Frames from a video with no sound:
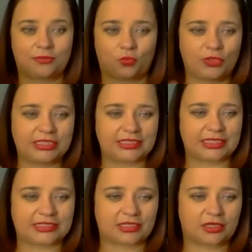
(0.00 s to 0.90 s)
we didn't
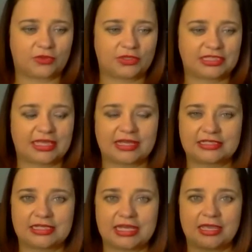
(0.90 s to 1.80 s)
get to go into that
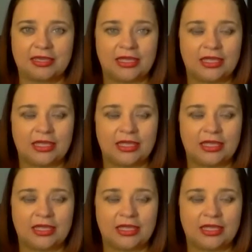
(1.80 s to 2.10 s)
today,